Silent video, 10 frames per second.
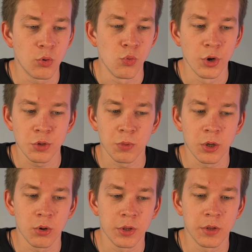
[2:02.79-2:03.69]
who watch
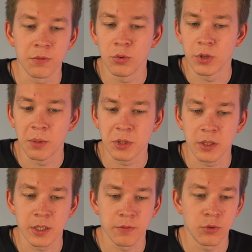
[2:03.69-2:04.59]
my content few
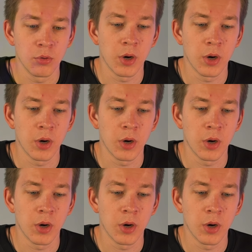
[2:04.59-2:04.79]
times last few